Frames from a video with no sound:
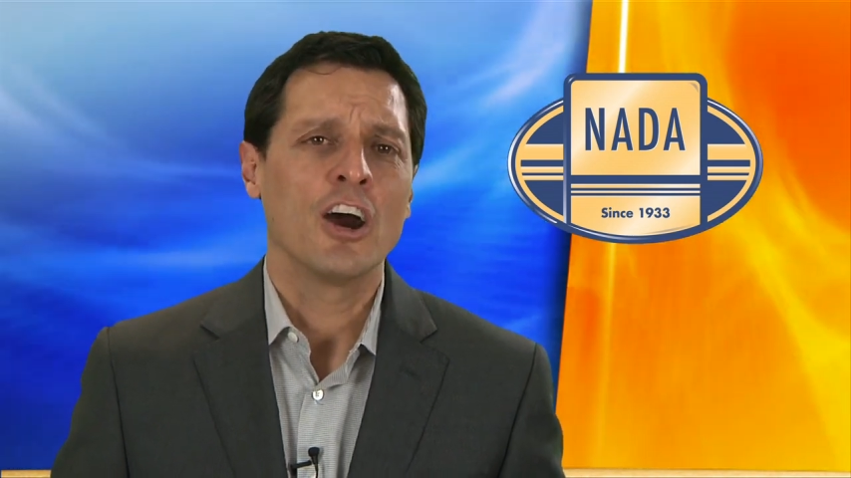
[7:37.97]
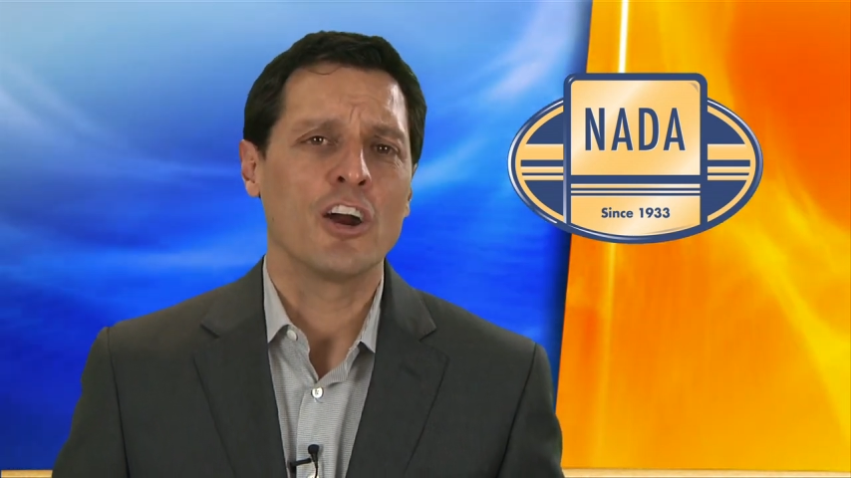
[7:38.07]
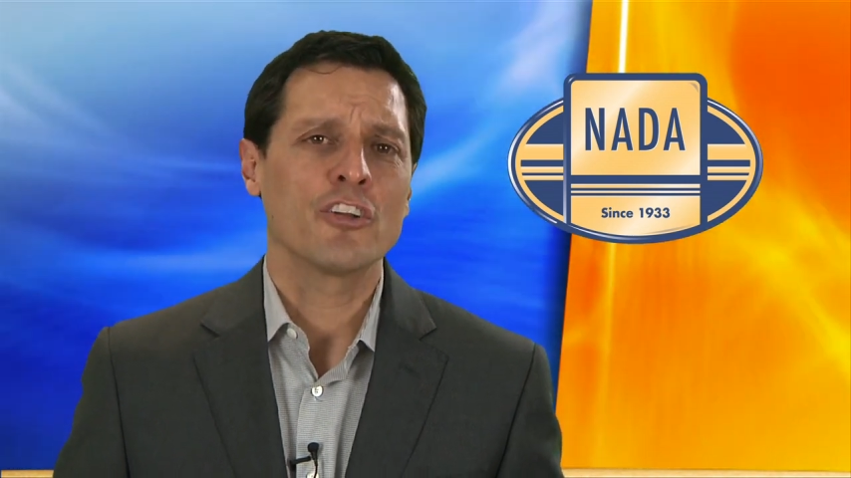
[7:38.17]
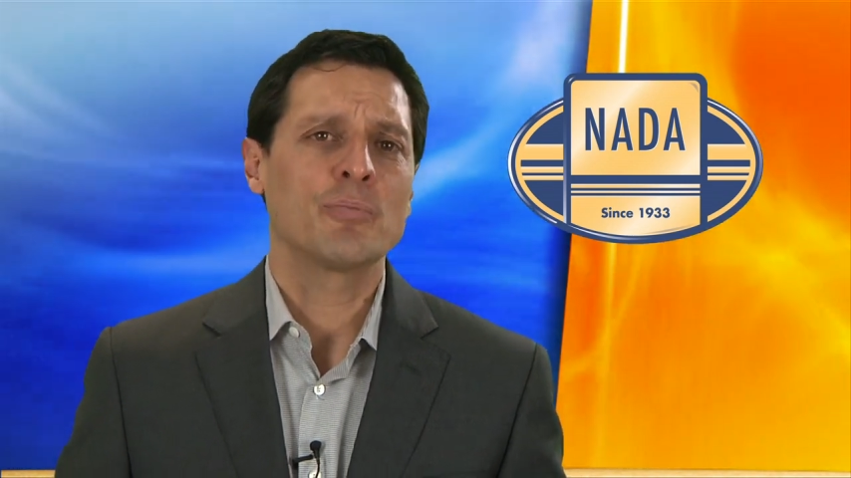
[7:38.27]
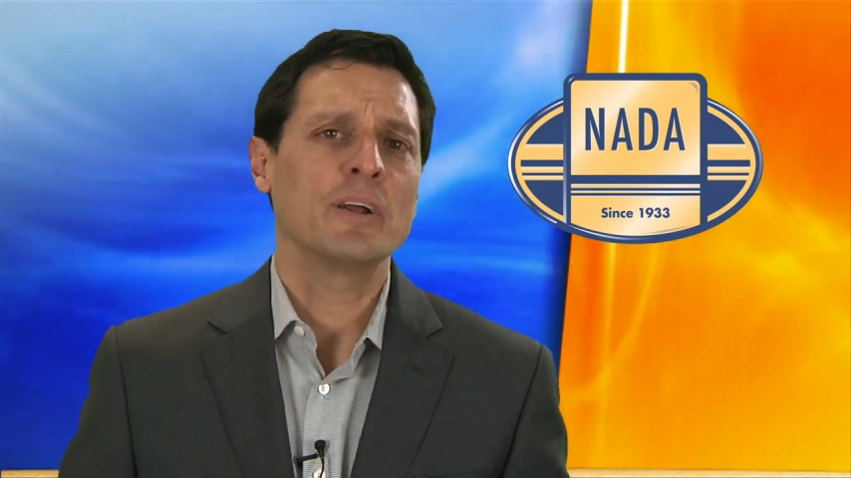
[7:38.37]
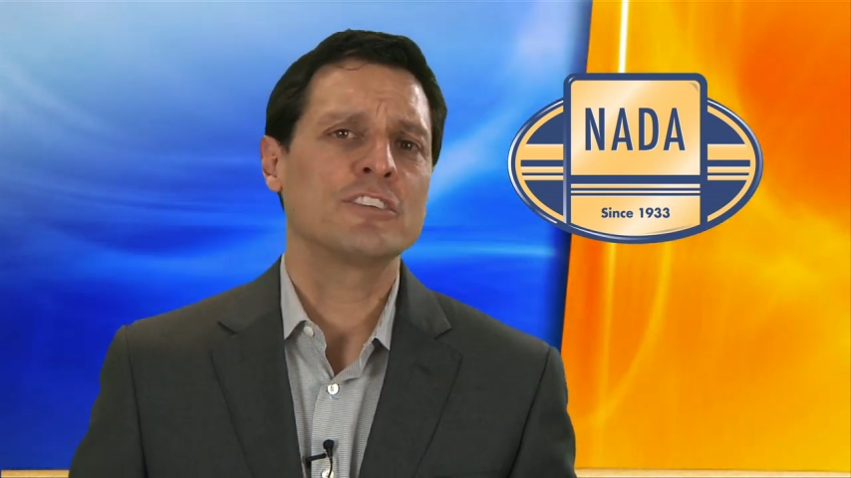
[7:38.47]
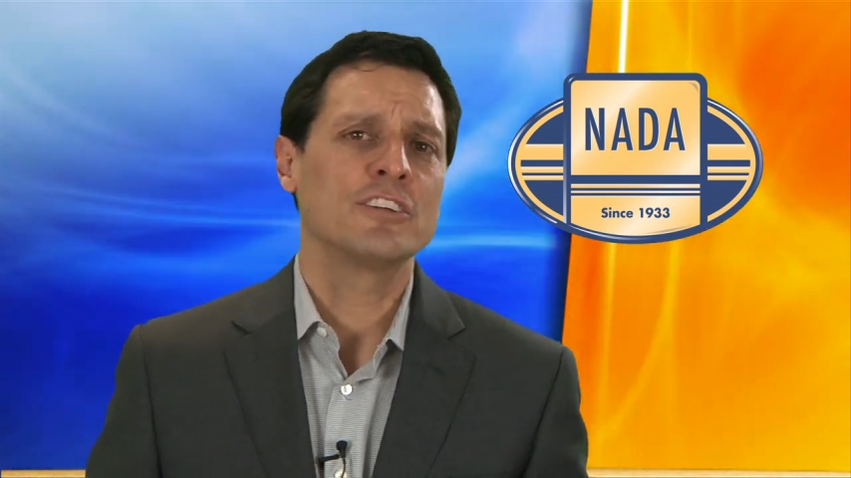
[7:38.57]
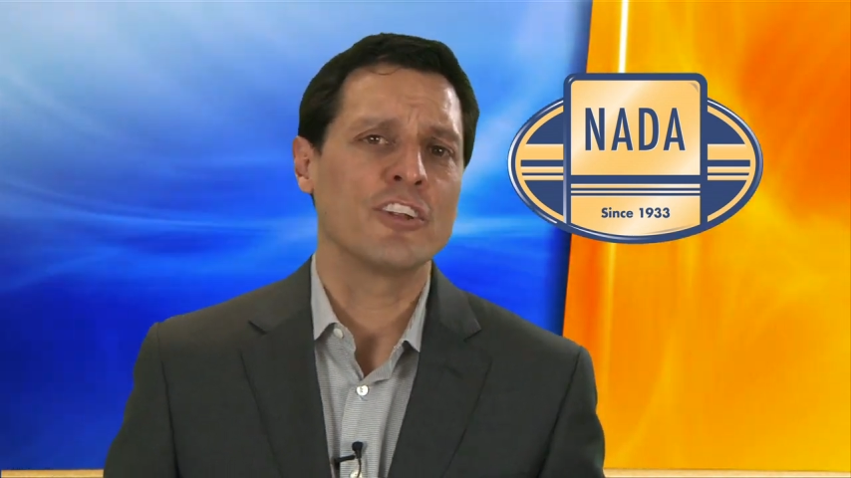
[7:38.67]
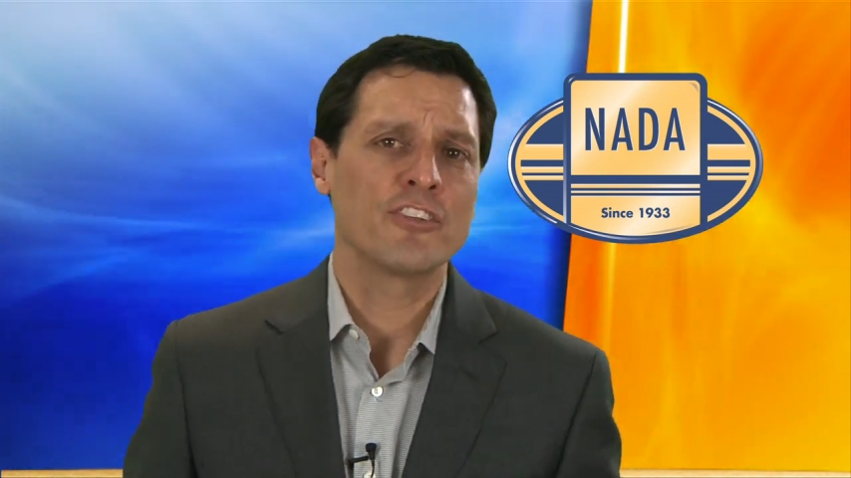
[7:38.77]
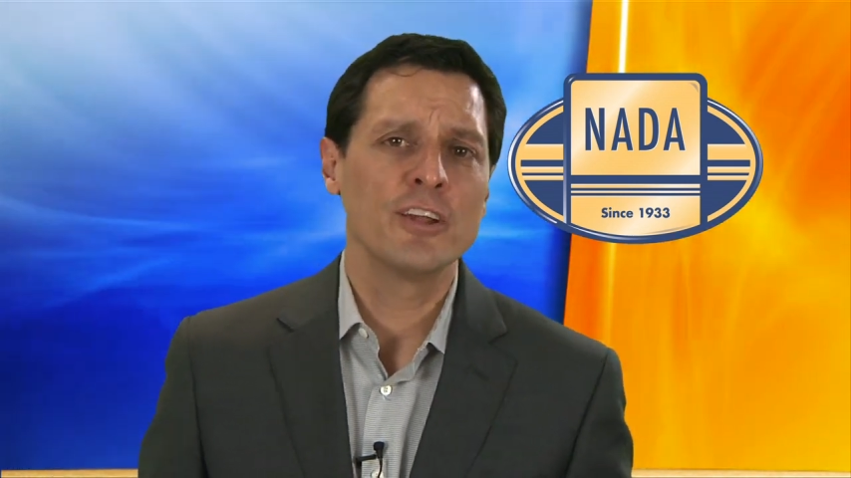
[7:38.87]
are
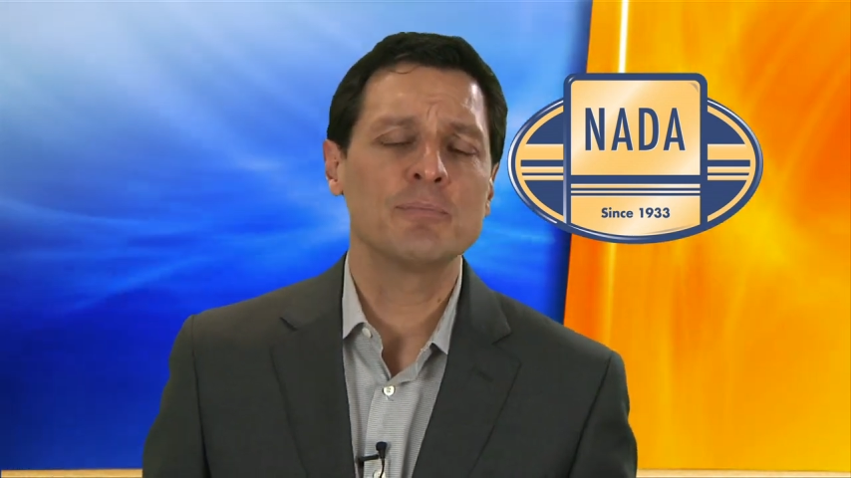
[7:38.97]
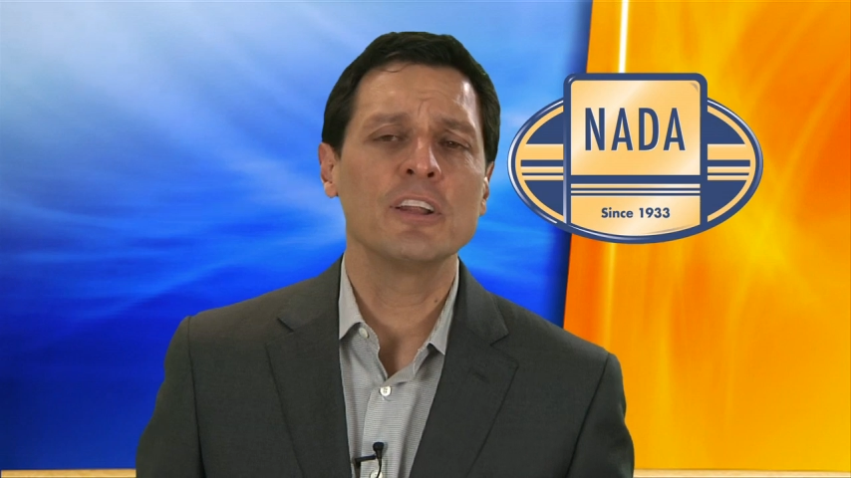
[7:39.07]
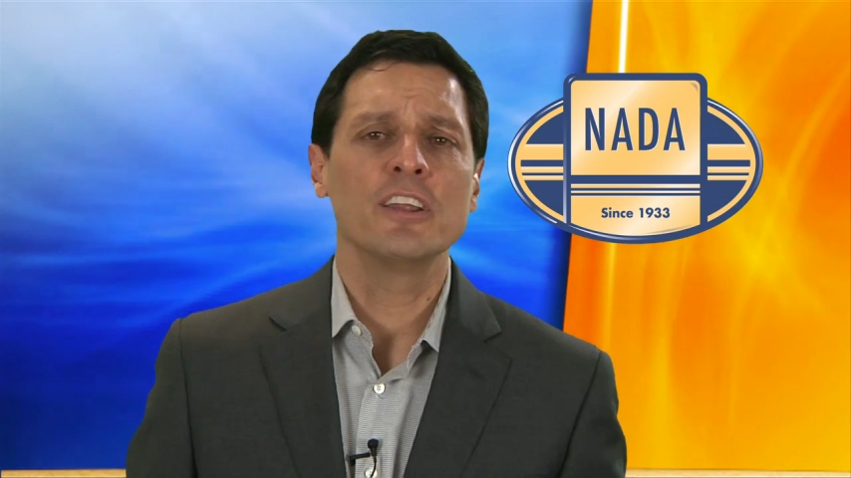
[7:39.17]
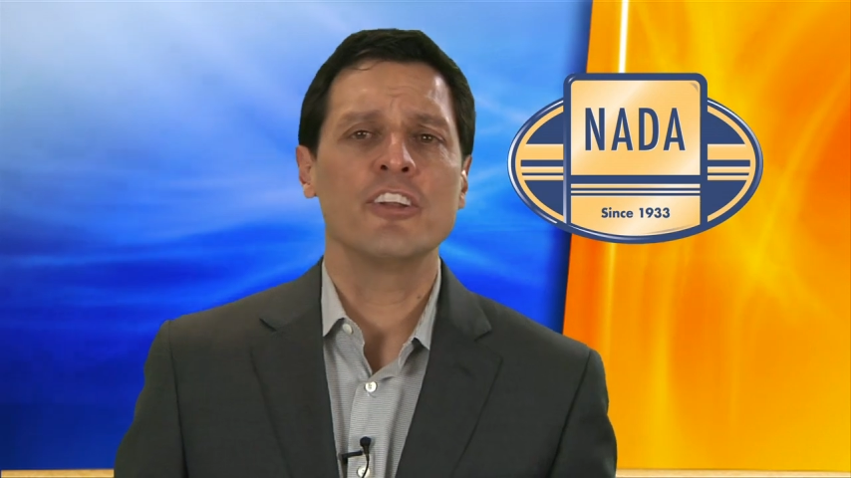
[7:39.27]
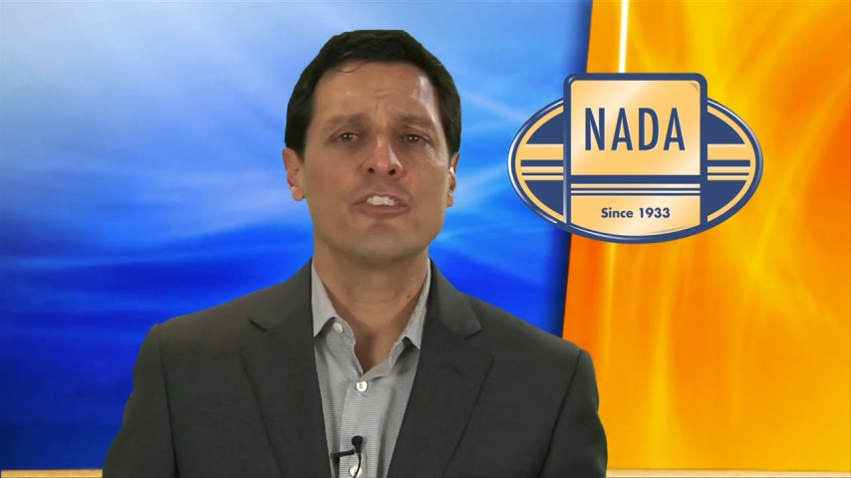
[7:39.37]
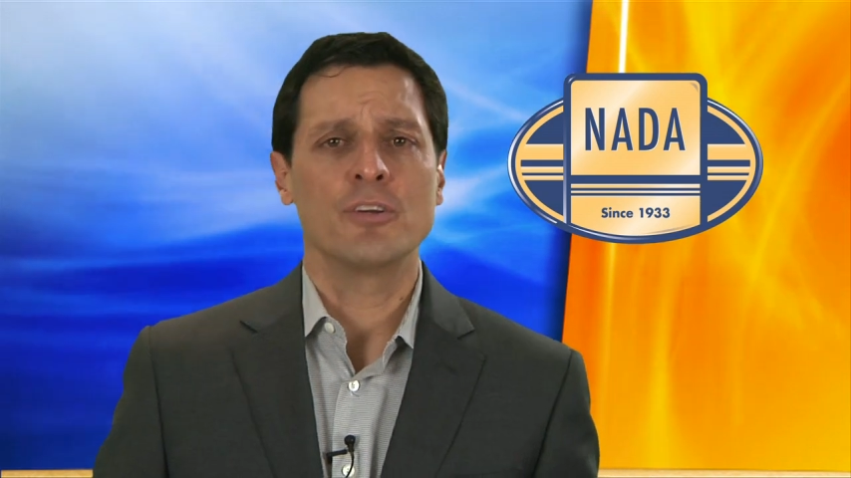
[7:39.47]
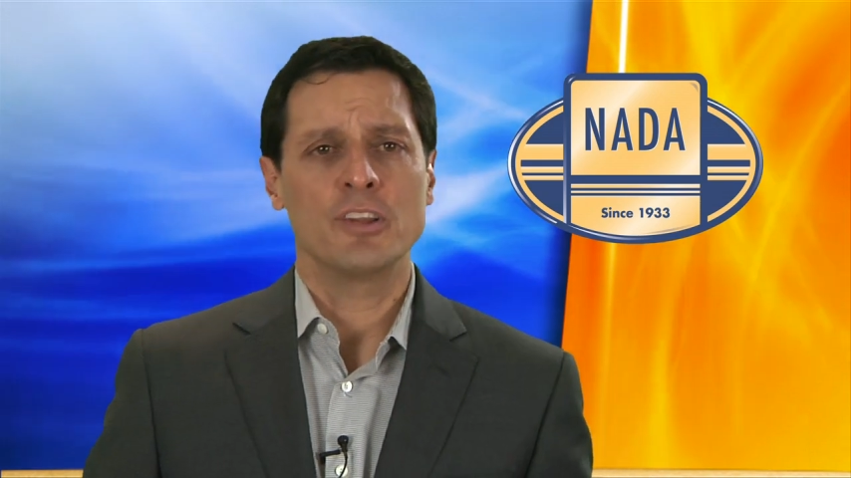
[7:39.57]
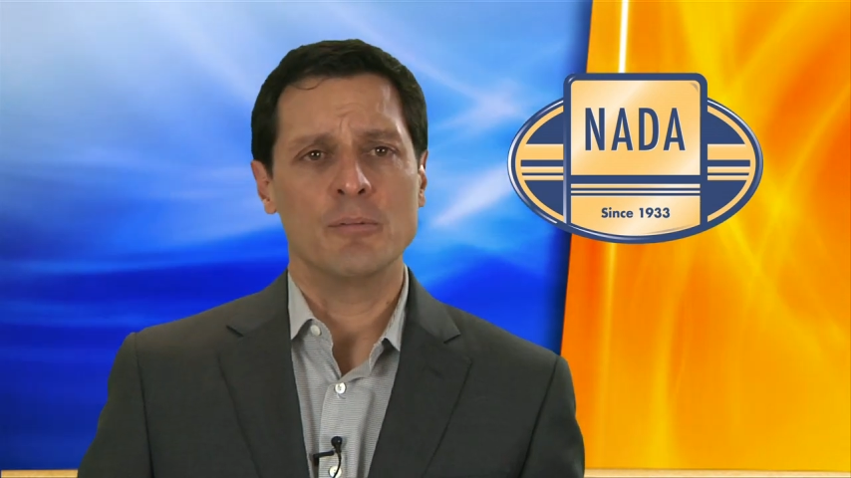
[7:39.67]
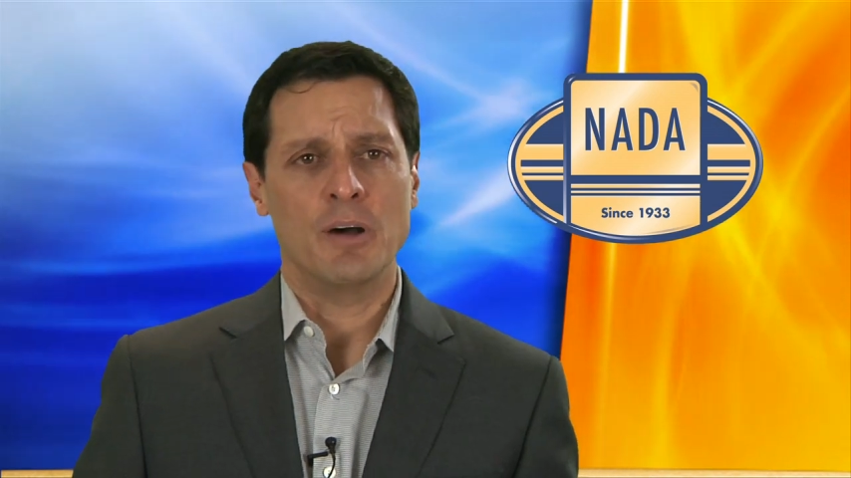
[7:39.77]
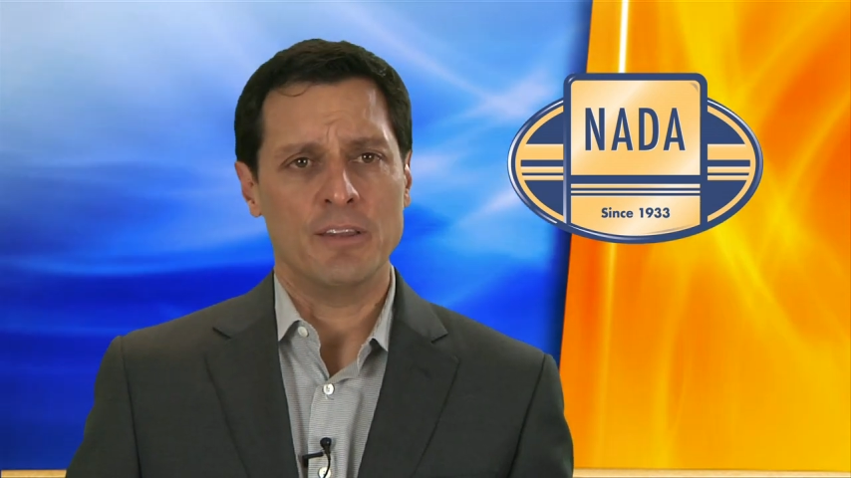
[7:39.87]
expected to slip the least
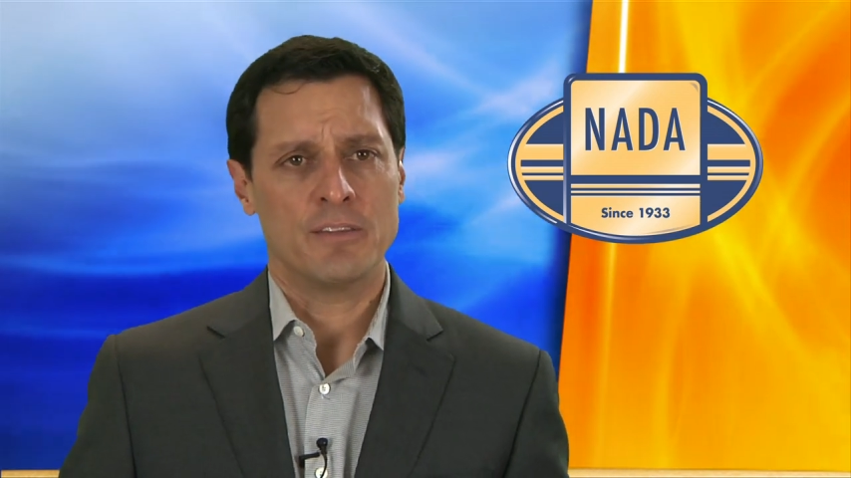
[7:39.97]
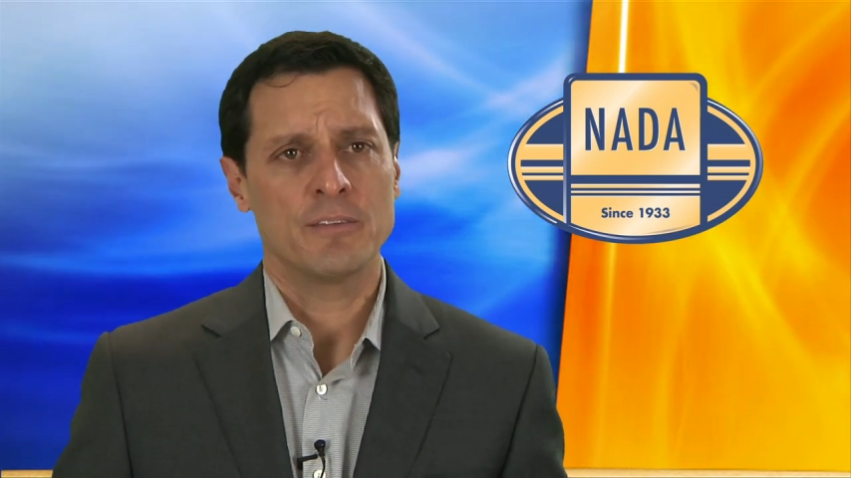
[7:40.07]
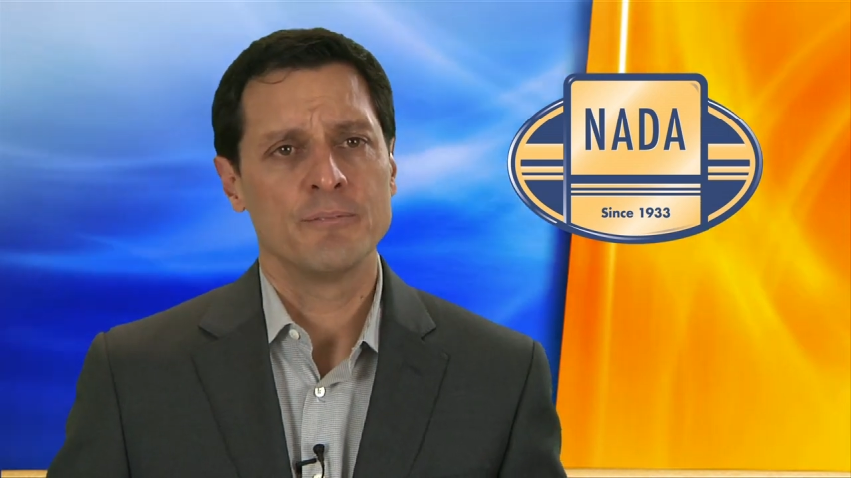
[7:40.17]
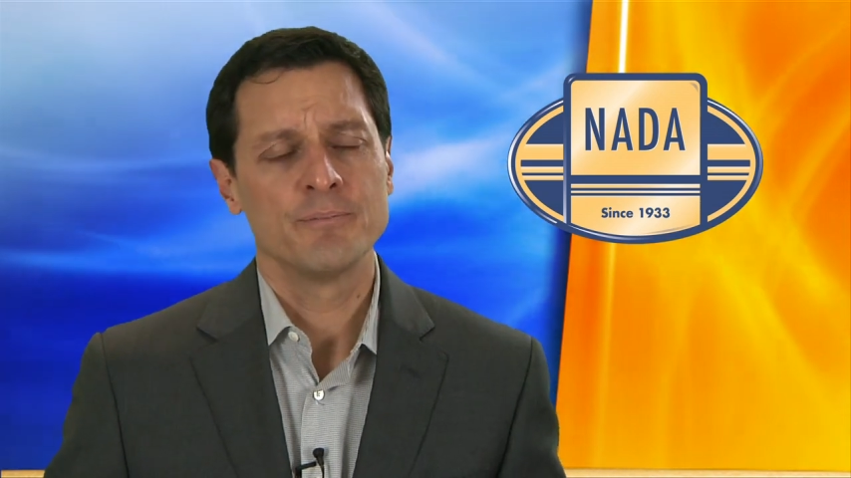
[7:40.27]
during the month.